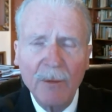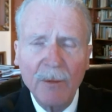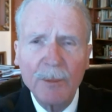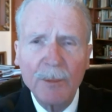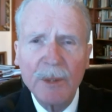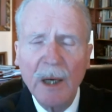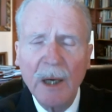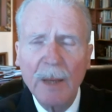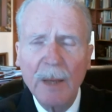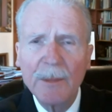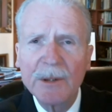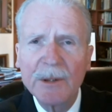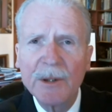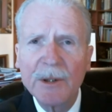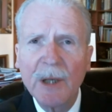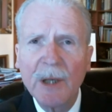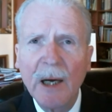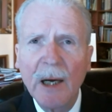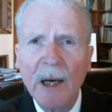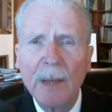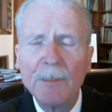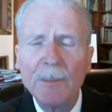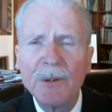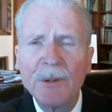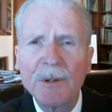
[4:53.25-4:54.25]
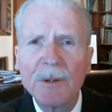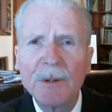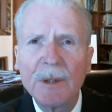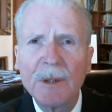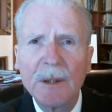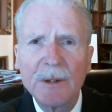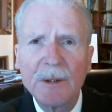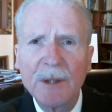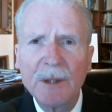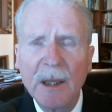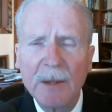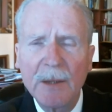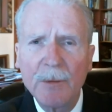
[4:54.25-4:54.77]
from Thomas Hobbes,
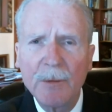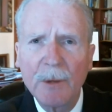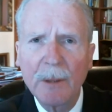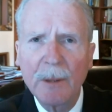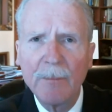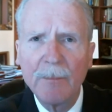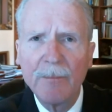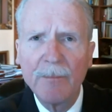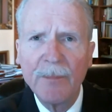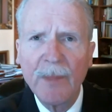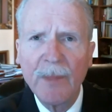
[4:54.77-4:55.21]
etc.